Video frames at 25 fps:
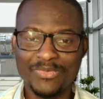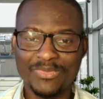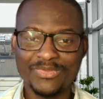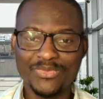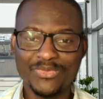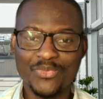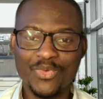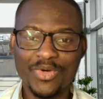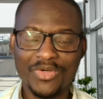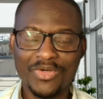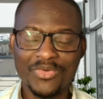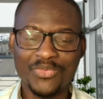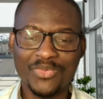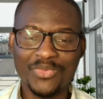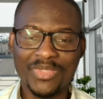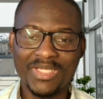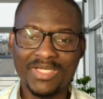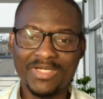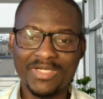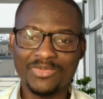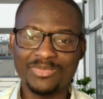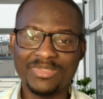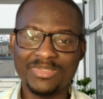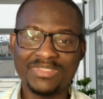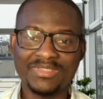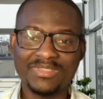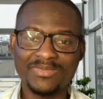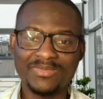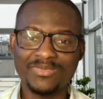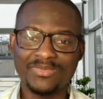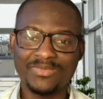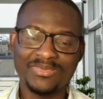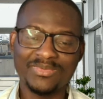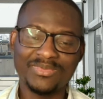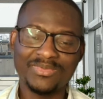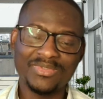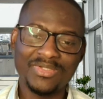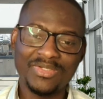I want to work where
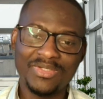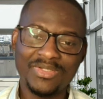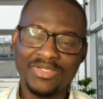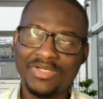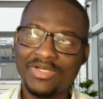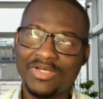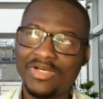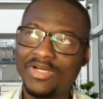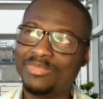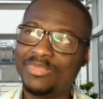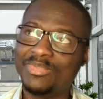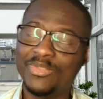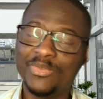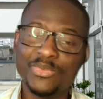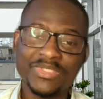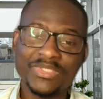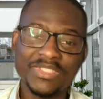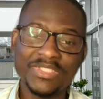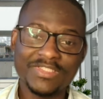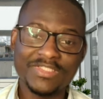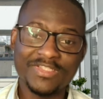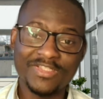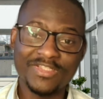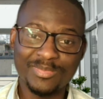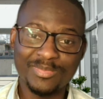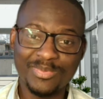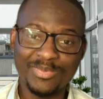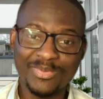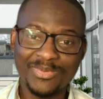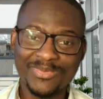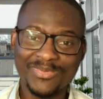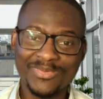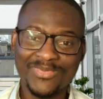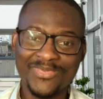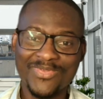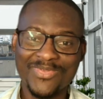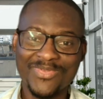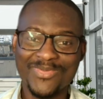I'll be losing sleep
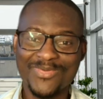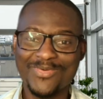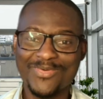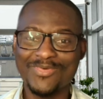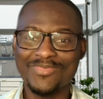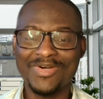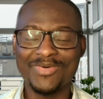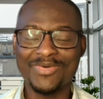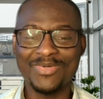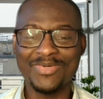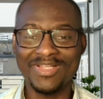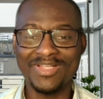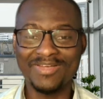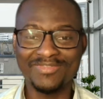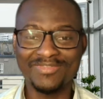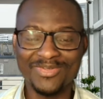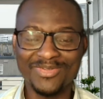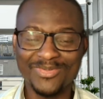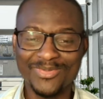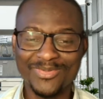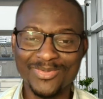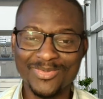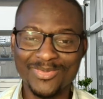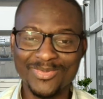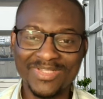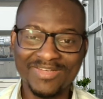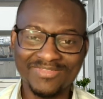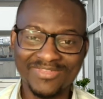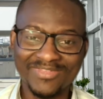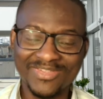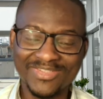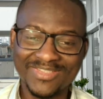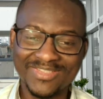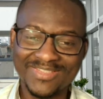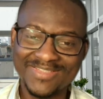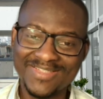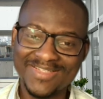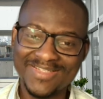over what I've done or what
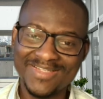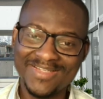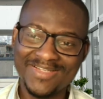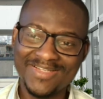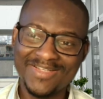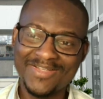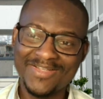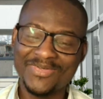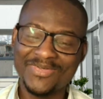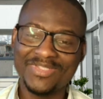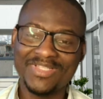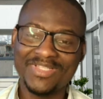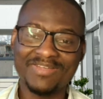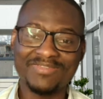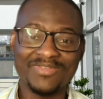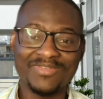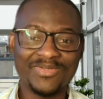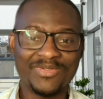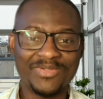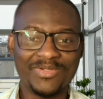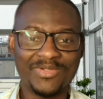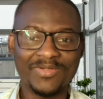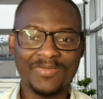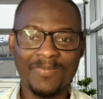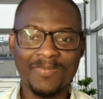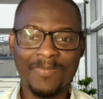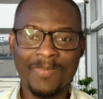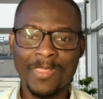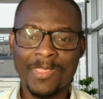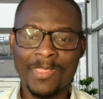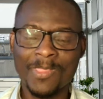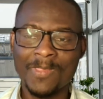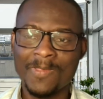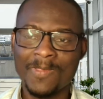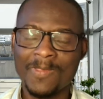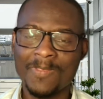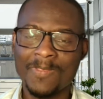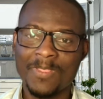I've not done.
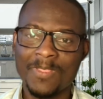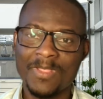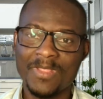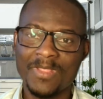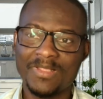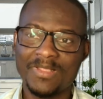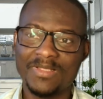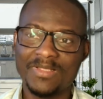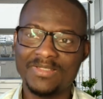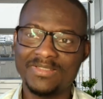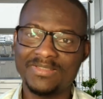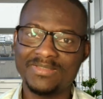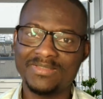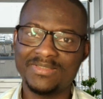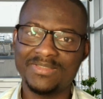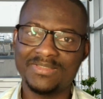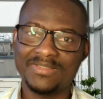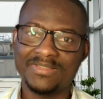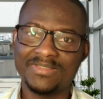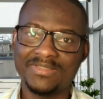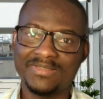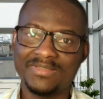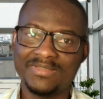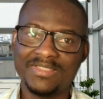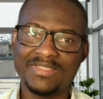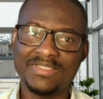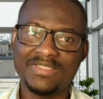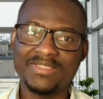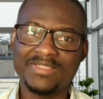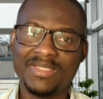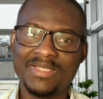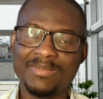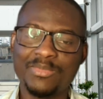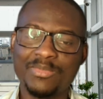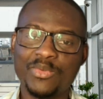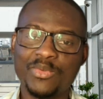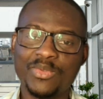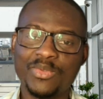And the
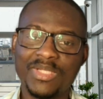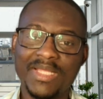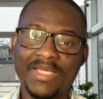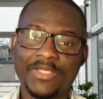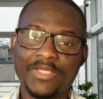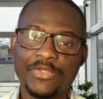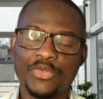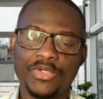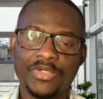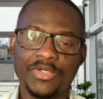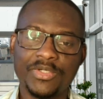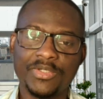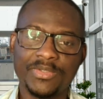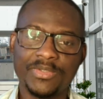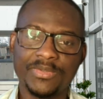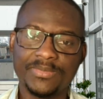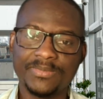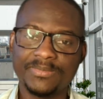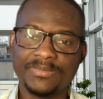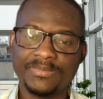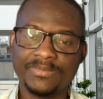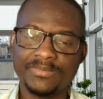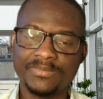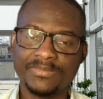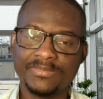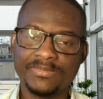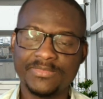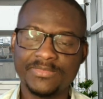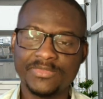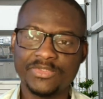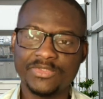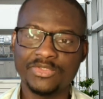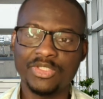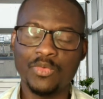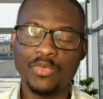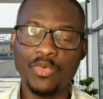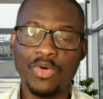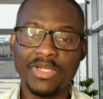system looks like you're
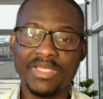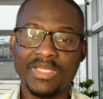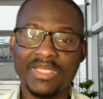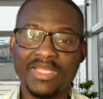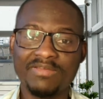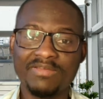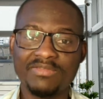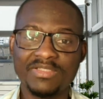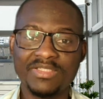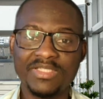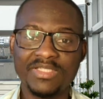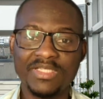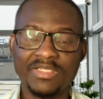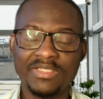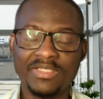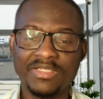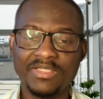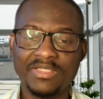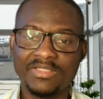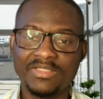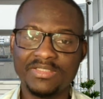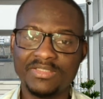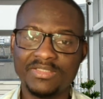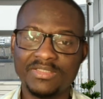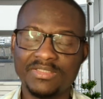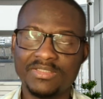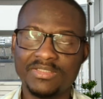working every day,